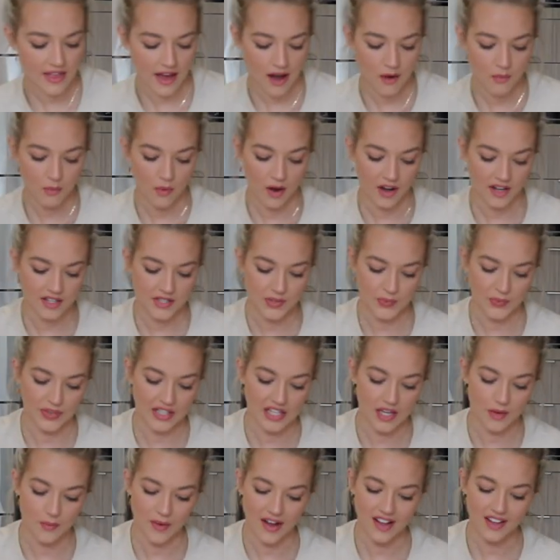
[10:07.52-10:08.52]
that works
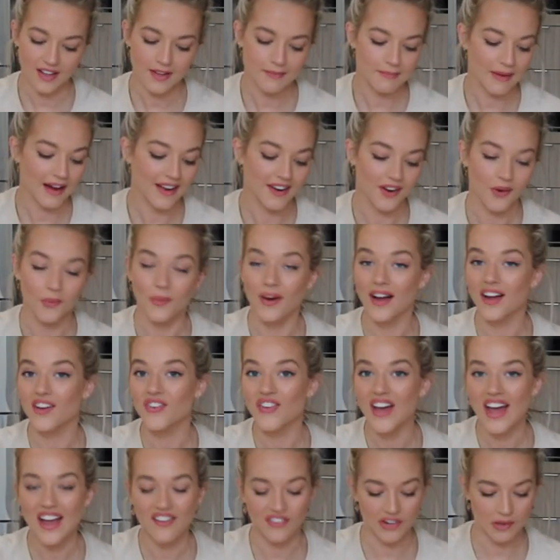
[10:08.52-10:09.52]
really well. It might not work for
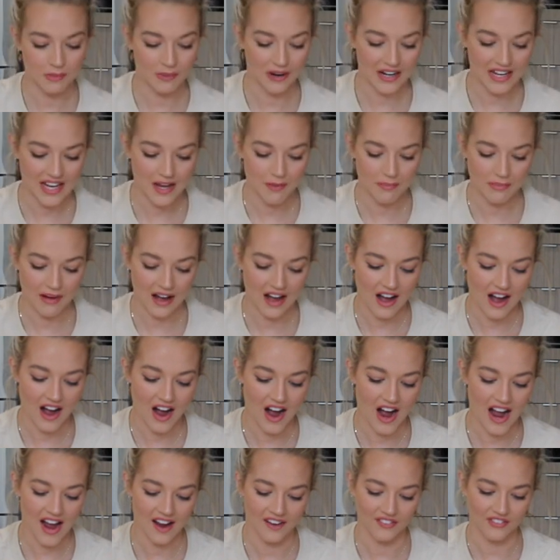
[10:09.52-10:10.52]
everybody, but
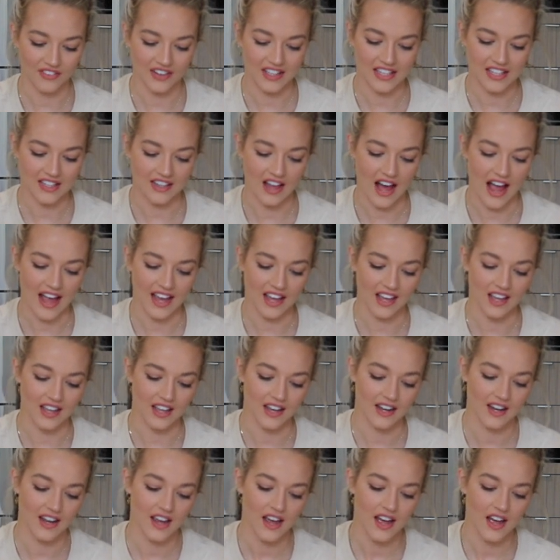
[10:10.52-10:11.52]
I really like
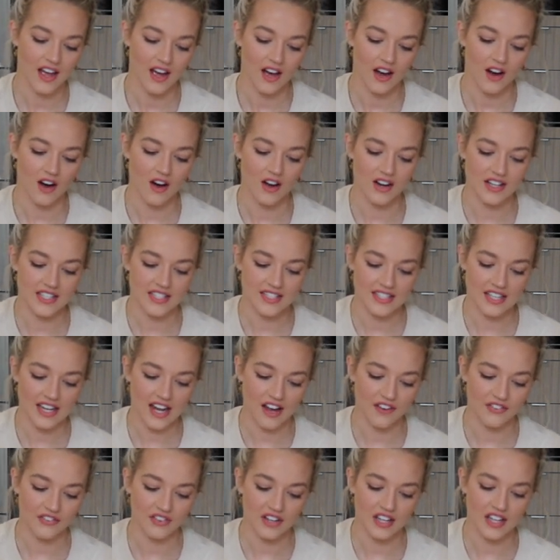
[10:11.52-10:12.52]
it. Honestly,
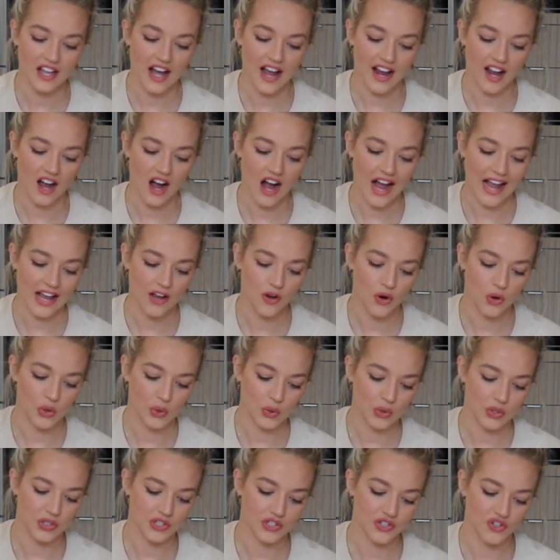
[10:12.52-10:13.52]
I feel like I
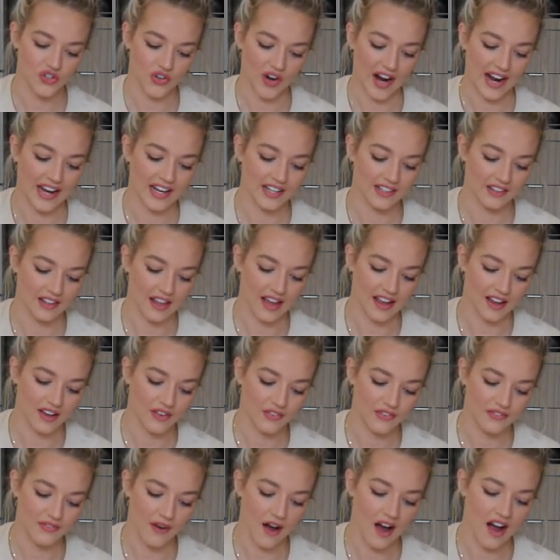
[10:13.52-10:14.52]
could train like
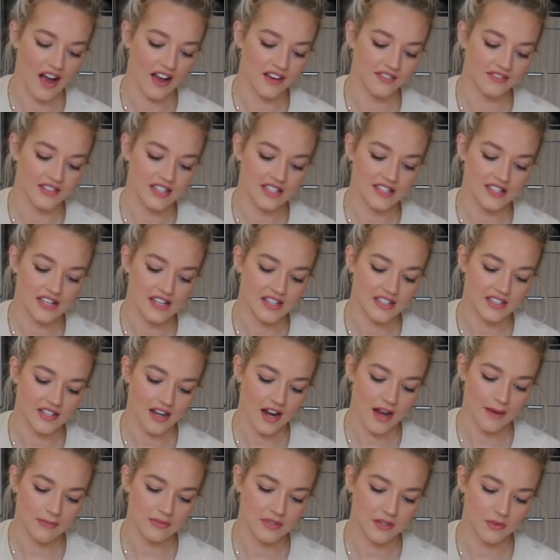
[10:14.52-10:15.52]
5 to 6
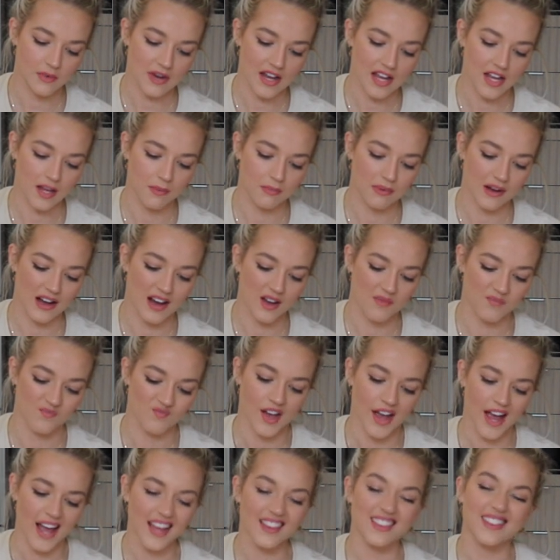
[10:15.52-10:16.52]
times a week, but
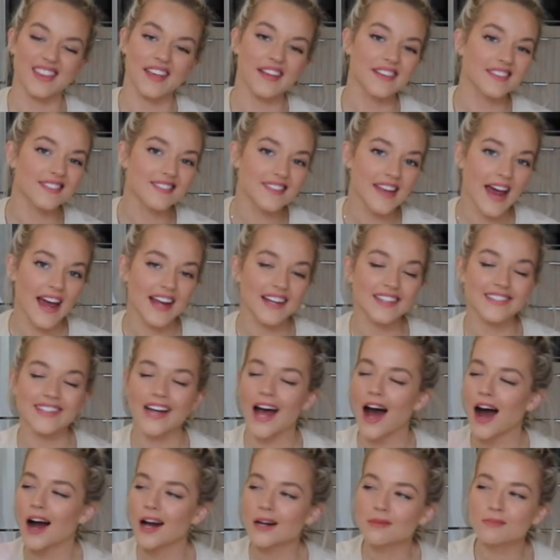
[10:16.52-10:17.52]
at this stage,
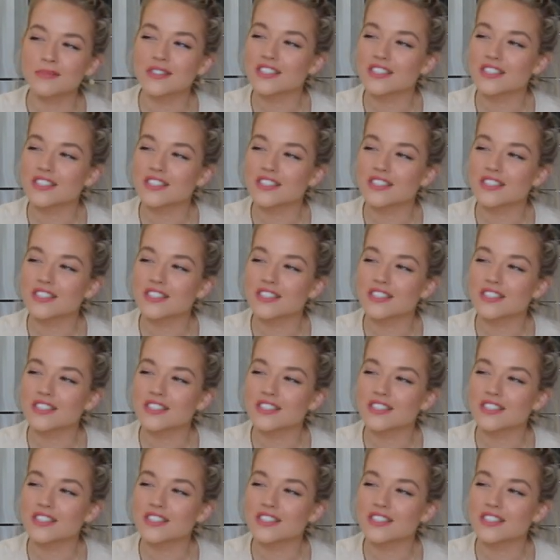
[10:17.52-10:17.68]
I'm